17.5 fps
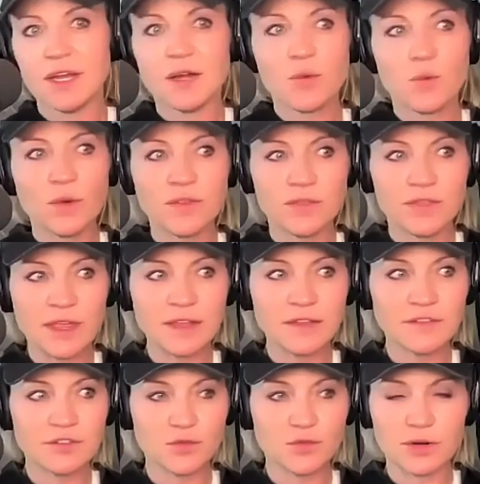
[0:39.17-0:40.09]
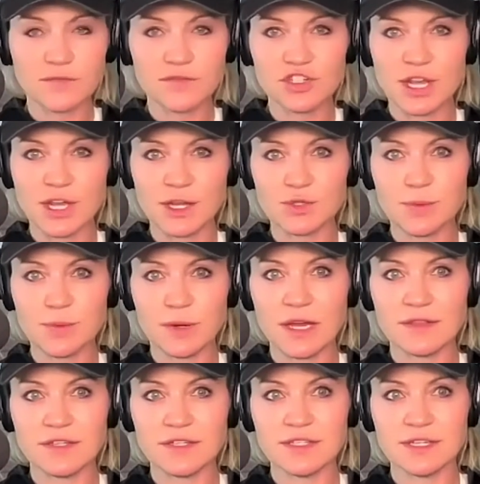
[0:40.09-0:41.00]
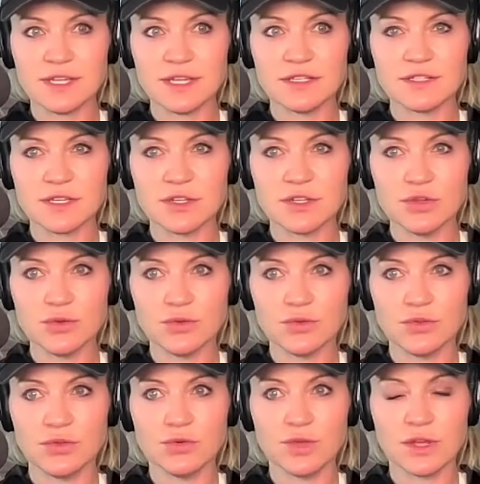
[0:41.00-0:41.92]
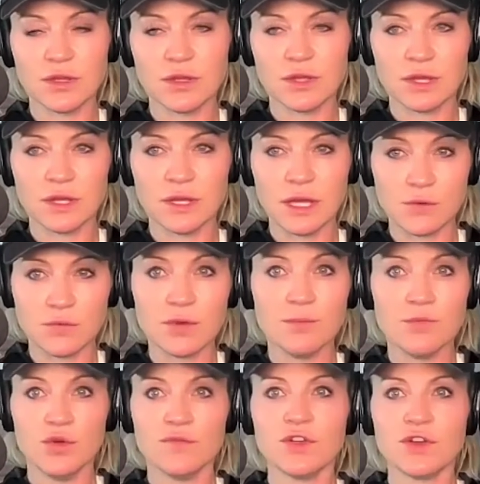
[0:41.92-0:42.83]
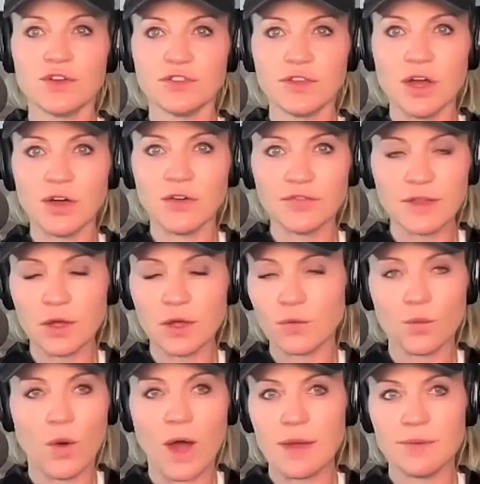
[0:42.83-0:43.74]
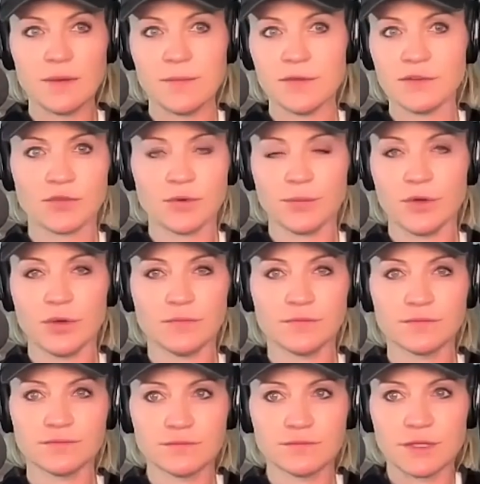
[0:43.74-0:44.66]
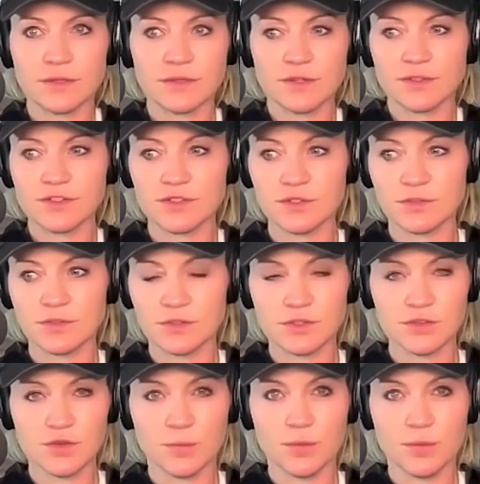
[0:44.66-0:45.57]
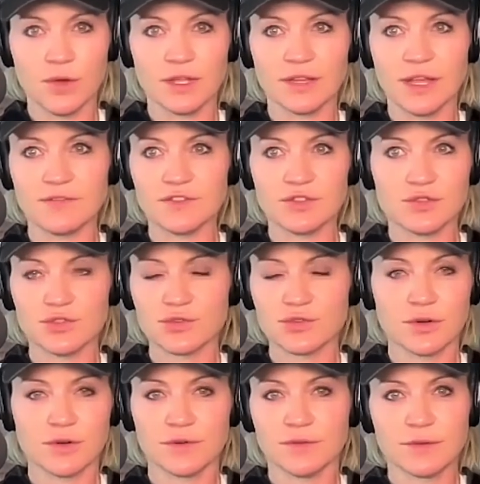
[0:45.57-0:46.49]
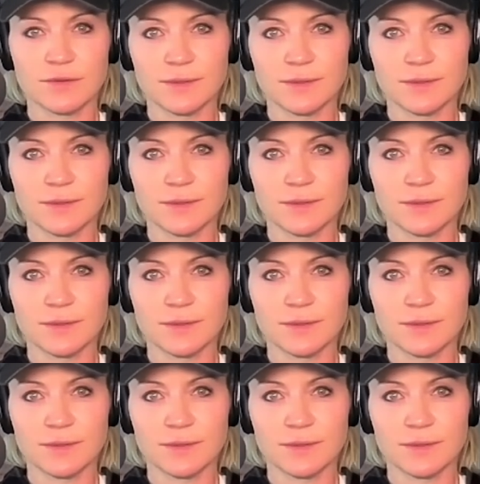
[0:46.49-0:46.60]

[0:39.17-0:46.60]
when things sort of change behind the scenes and you can remove yourself, like, why be miserable? There's no point. Life's too short.